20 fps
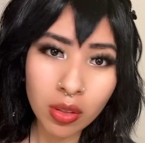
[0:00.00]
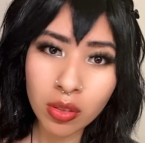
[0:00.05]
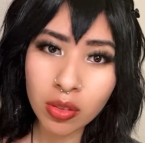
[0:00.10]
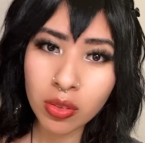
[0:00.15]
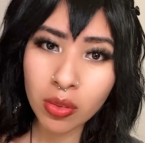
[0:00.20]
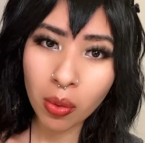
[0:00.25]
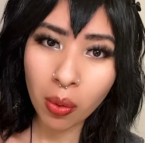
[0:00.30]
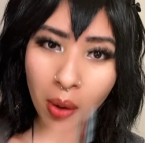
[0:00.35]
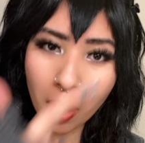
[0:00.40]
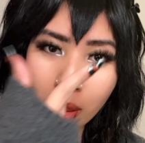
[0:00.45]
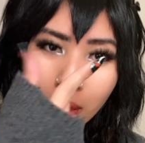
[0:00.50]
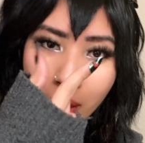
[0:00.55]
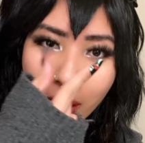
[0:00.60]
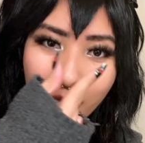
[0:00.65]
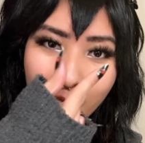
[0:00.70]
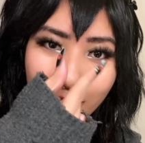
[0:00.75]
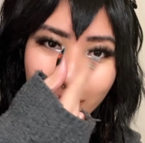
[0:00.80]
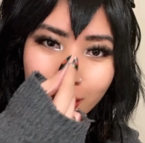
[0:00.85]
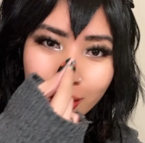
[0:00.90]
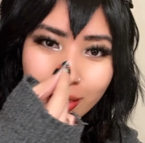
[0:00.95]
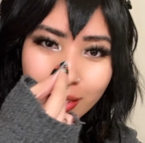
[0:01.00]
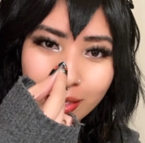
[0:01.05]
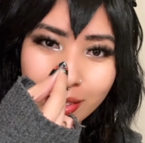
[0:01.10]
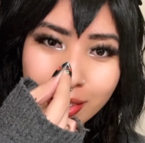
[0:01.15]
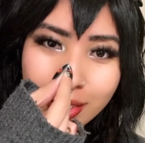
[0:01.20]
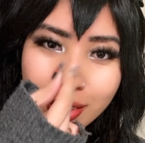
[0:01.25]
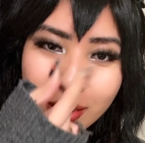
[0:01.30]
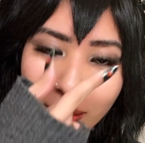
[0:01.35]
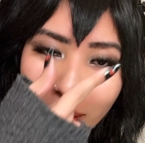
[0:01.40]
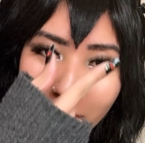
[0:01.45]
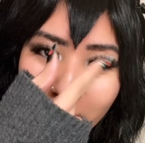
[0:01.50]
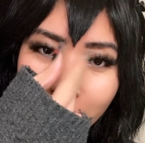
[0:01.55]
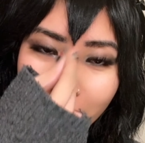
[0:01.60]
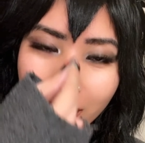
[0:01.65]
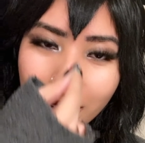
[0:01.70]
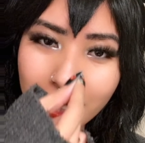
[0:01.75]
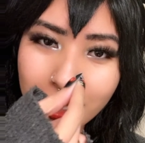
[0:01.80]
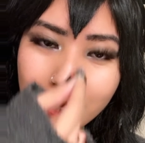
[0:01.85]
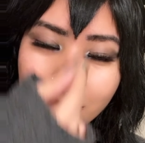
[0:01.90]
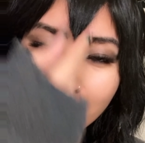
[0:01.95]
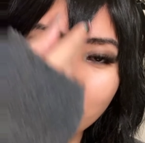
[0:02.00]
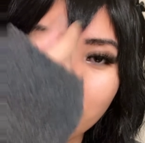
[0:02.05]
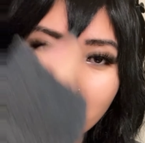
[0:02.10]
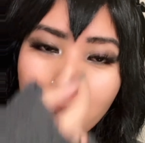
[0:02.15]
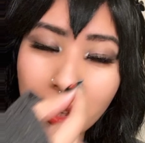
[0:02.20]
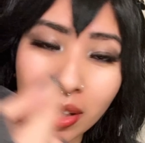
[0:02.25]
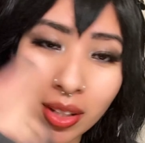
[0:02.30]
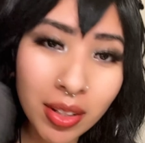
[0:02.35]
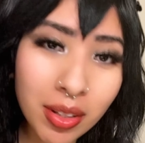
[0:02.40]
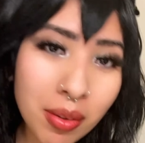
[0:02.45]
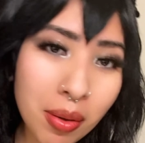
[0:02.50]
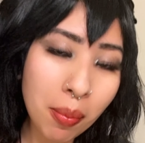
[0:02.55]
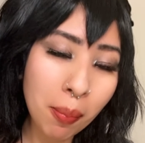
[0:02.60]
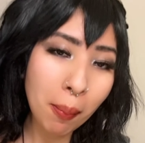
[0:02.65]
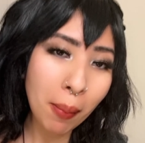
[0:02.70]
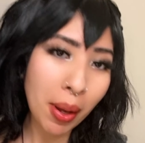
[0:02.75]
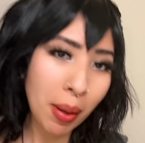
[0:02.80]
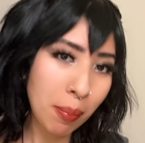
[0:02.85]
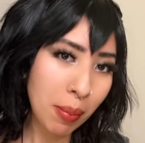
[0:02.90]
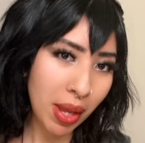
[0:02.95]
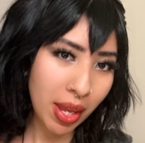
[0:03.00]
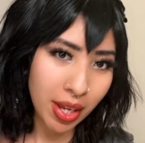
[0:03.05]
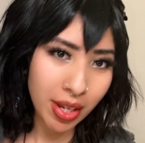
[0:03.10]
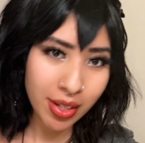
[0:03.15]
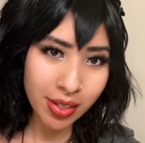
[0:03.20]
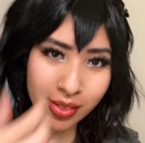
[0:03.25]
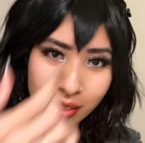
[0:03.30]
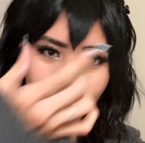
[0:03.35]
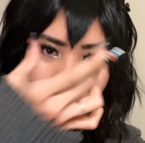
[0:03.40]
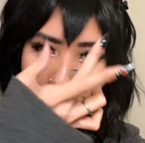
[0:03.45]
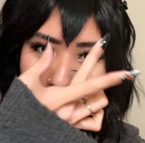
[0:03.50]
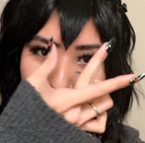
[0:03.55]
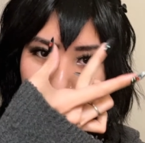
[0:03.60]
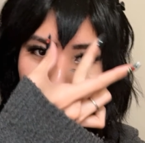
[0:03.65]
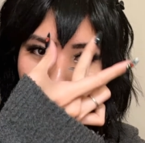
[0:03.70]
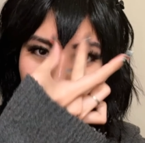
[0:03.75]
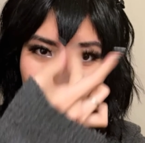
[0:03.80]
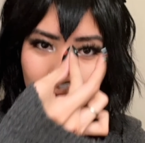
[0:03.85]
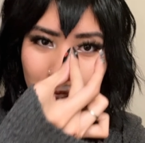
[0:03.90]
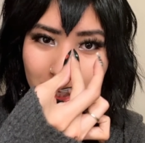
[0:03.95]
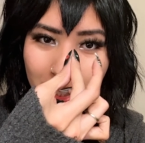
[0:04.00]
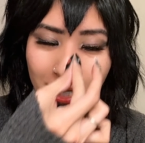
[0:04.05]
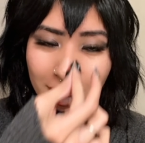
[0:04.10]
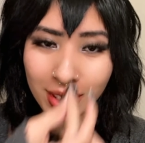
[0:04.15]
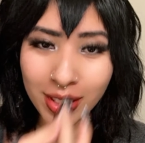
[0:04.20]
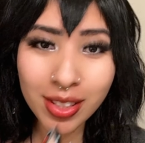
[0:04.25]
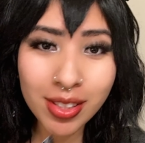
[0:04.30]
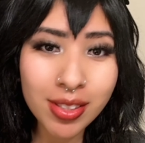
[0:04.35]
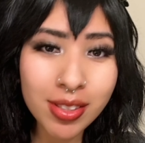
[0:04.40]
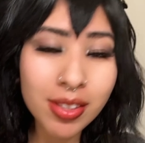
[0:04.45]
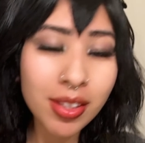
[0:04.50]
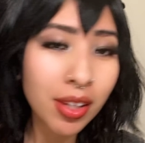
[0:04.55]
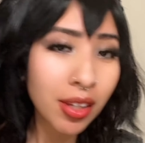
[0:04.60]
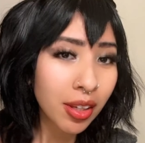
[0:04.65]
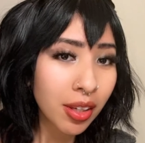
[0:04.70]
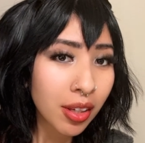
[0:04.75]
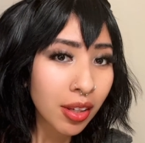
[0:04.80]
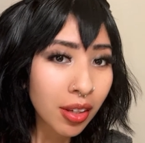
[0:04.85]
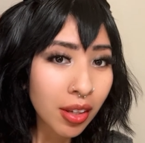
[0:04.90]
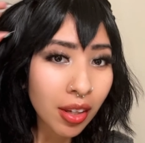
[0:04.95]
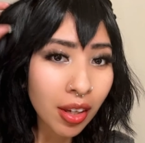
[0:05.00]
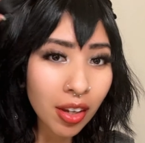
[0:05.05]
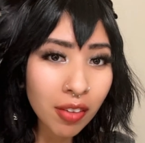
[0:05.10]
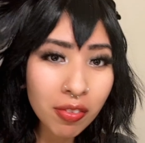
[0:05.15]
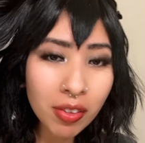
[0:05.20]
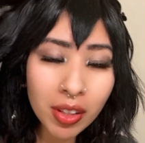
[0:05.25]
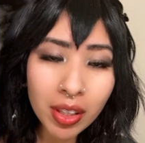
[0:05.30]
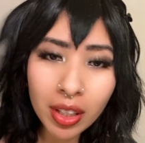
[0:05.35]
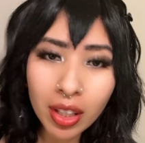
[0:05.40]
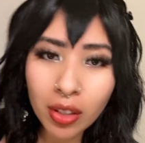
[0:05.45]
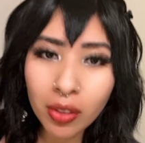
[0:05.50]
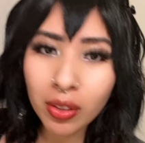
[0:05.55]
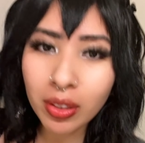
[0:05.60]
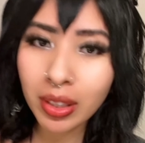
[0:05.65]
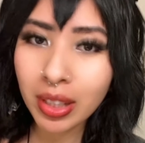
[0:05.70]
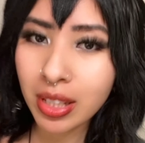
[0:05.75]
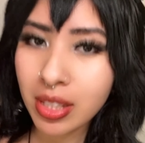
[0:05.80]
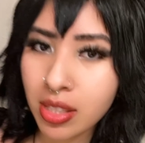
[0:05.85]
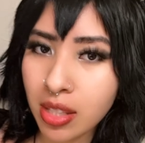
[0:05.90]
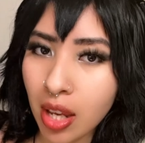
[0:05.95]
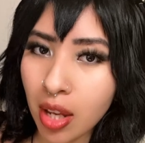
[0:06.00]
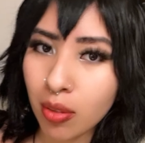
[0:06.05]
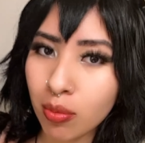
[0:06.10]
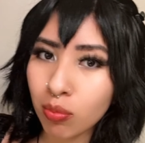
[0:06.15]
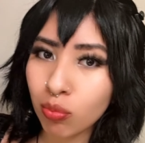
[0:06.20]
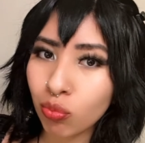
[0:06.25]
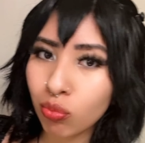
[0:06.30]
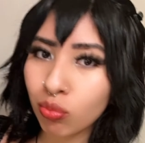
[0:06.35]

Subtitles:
So I like did all this. I made my bangs. I kind of shifted like this. I feel like I look like Sam.